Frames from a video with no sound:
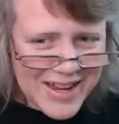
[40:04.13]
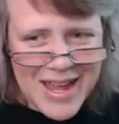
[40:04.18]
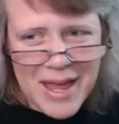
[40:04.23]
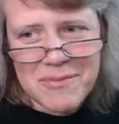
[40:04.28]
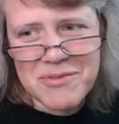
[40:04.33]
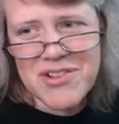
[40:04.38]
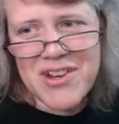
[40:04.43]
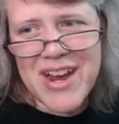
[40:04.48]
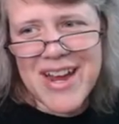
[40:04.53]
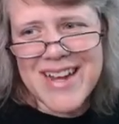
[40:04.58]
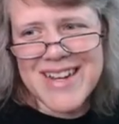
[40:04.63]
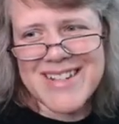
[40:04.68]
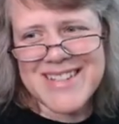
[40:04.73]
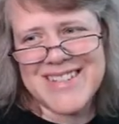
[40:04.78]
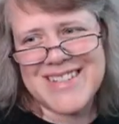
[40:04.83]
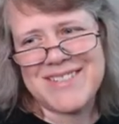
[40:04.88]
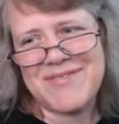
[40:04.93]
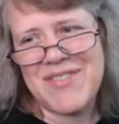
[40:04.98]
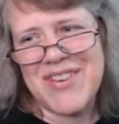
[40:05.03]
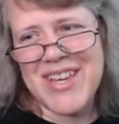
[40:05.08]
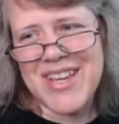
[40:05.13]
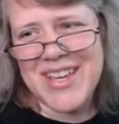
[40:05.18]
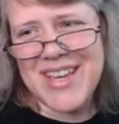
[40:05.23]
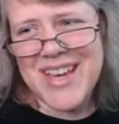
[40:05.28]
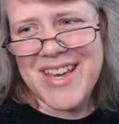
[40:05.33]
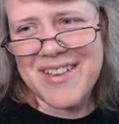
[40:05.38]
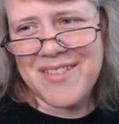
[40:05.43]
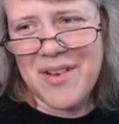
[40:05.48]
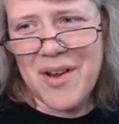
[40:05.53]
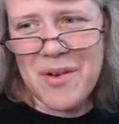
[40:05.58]
I'm trying to be
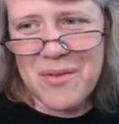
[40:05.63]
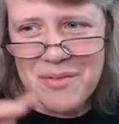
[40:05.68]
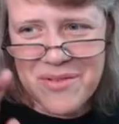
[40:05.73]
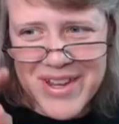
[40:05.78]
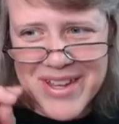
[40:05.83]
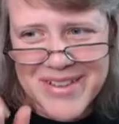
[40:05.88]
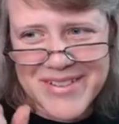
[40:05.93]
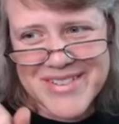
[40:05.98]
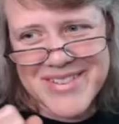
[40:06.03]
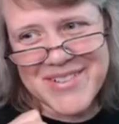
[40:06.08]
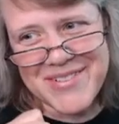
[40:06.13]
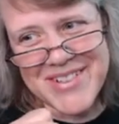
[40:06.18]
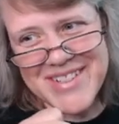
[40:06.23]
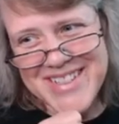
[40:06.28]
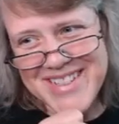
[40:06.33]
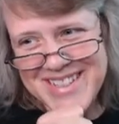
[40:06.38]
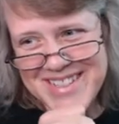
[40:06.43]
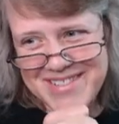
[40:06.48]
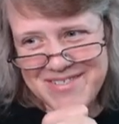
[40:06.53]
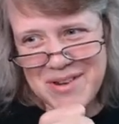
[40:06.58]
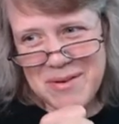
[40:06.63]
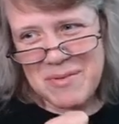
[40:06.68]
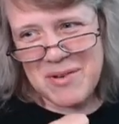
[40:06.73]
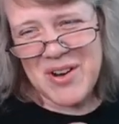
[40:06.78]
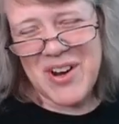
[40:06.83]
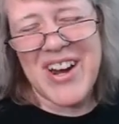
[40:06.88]
a, a real Twitch streamer